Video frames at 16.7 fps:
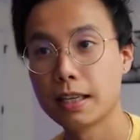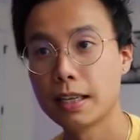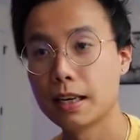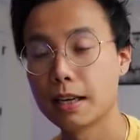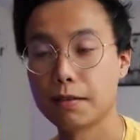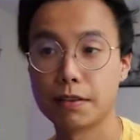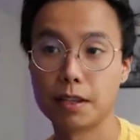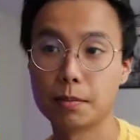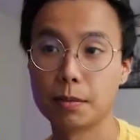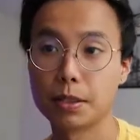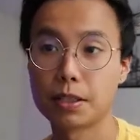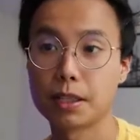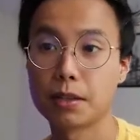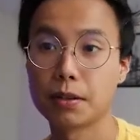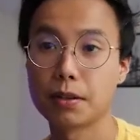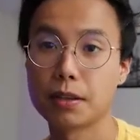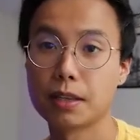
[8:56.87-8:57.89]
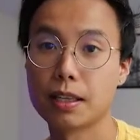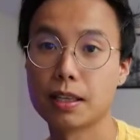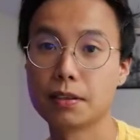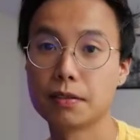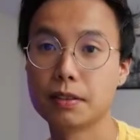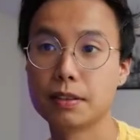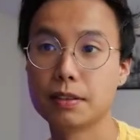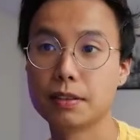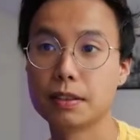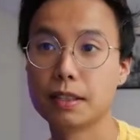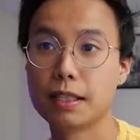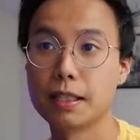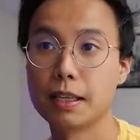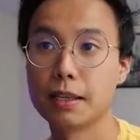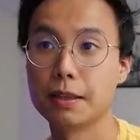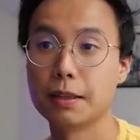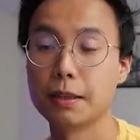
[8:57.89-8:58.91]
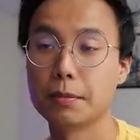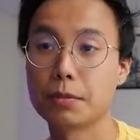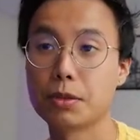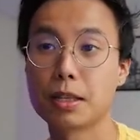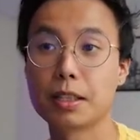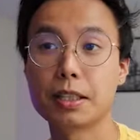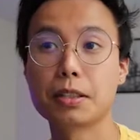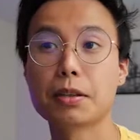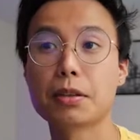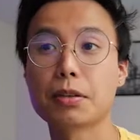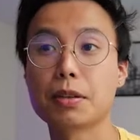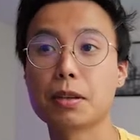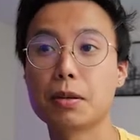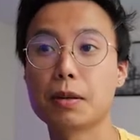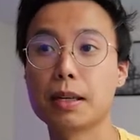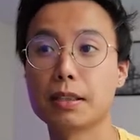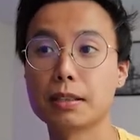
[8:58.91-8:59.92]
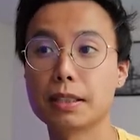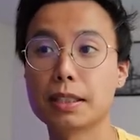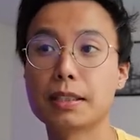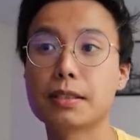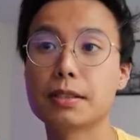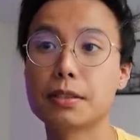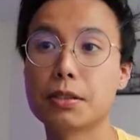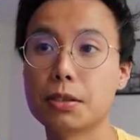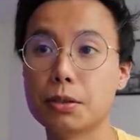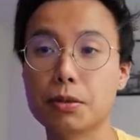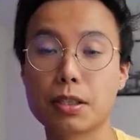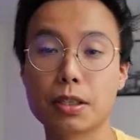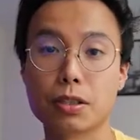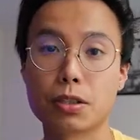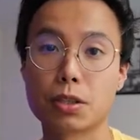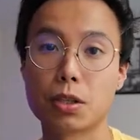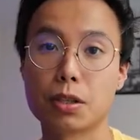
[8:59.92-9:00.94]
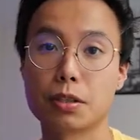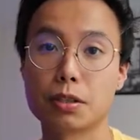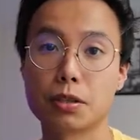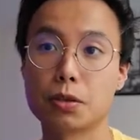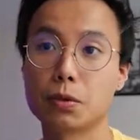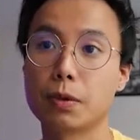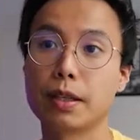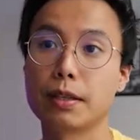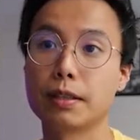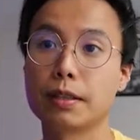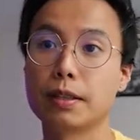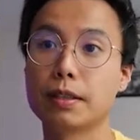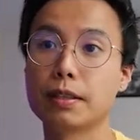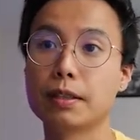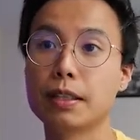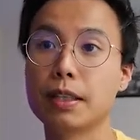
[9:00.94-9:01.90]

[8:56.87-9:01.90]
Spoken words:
at very much health left. So I need to throw at least 2 discharges to win here.